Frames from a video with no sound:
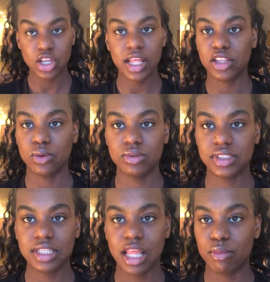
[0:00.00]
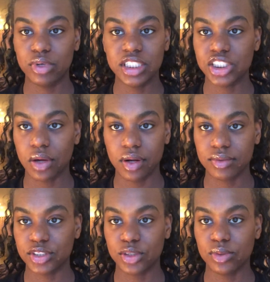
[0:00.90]
not like those celebrity shout
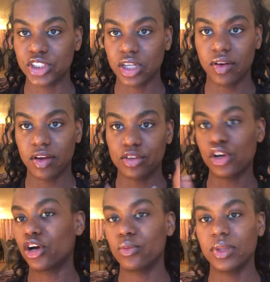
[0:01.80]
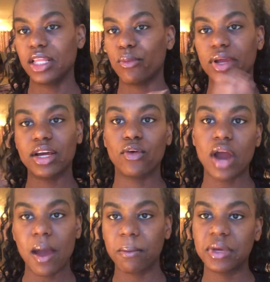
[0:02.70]
outs, you know, they shout out God when they win a
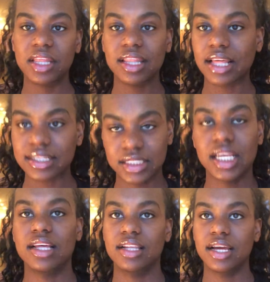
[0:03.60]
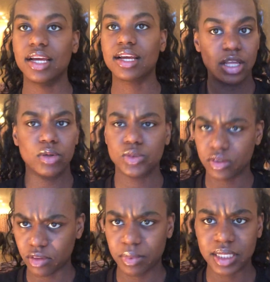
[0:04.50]
Grammy and then that's it. Like, that was
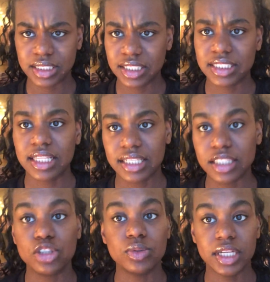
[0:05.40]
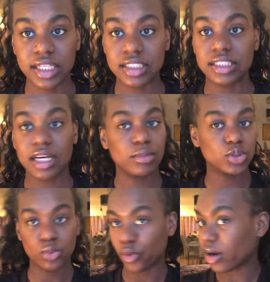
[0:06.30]
one of the biggest things I did in 2K18 that I'm
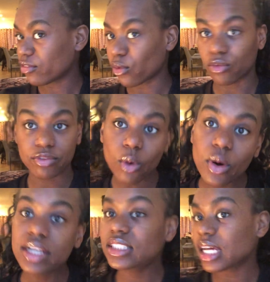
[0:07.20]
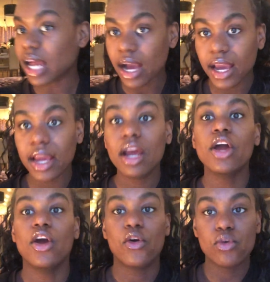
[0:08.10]
so grateful for, is that I
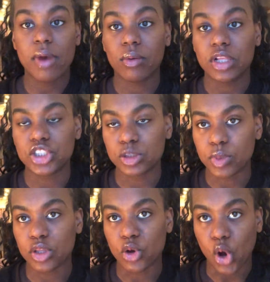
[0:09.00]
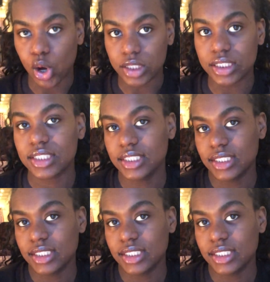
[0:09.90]
grew my relationship with God